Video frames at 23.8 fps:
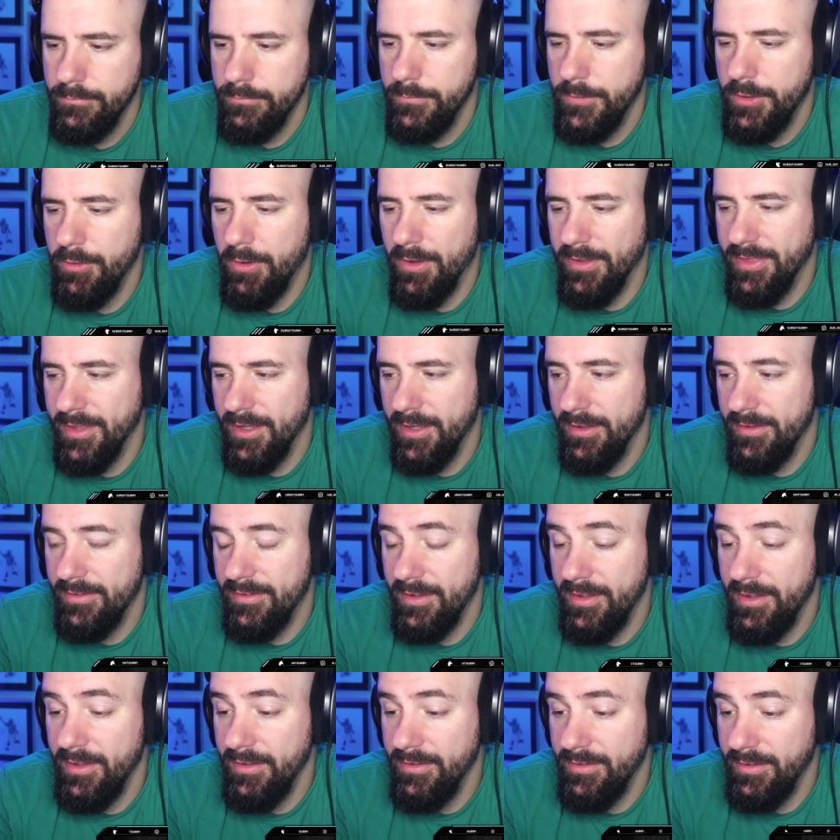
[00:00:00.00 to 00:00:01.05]
Do I think
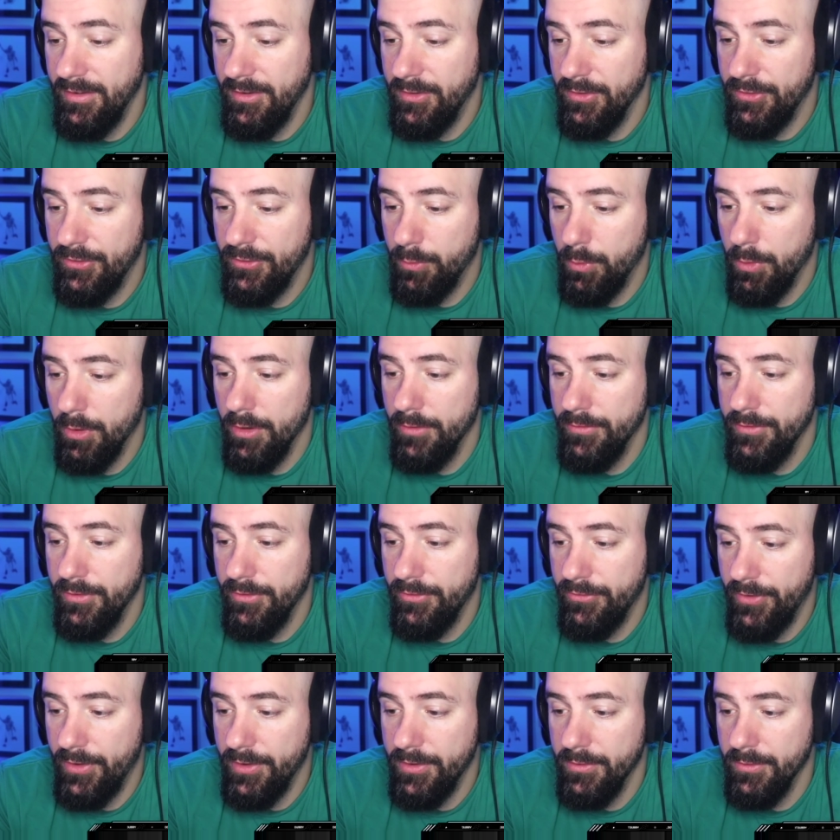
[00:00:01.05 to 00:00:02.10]
it's easy to swerve
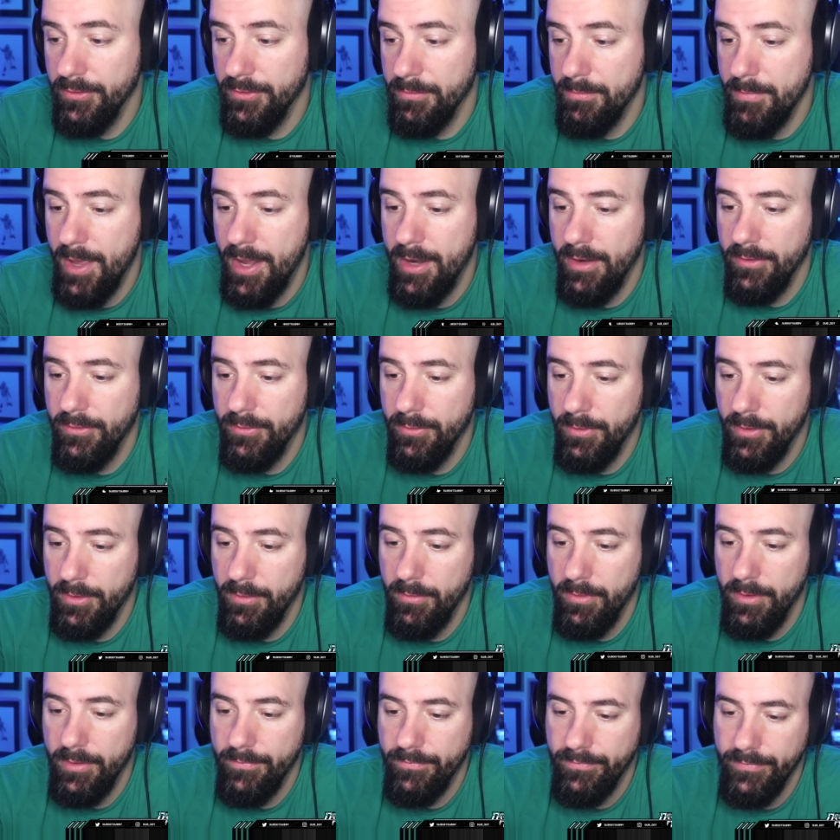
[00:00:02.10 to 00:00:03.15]
defenders in Madden
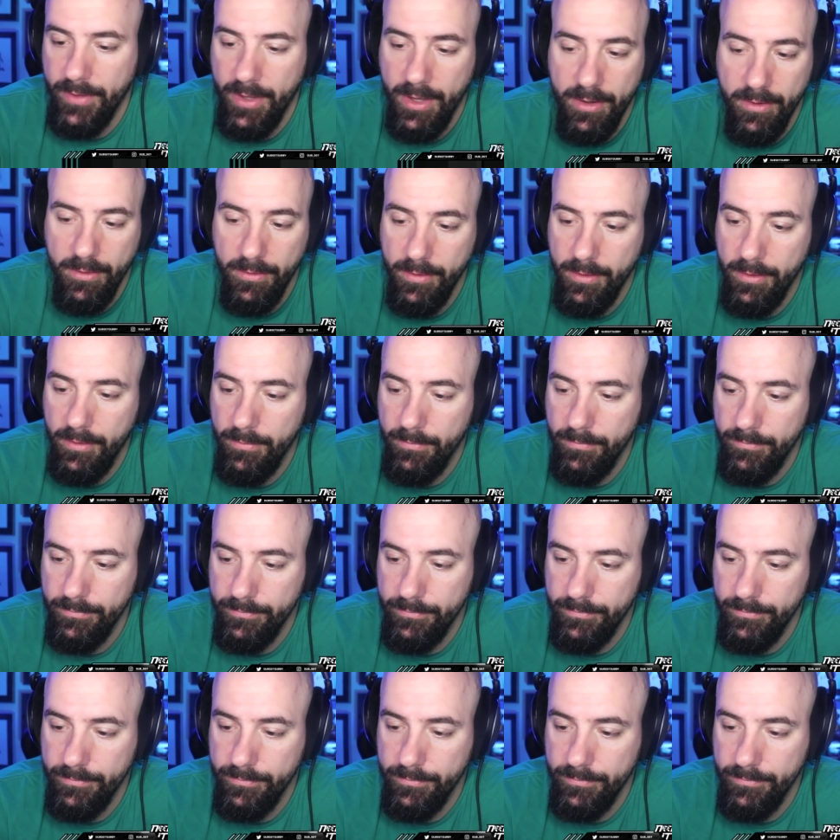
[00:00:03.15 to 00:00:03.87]
21? I don't know.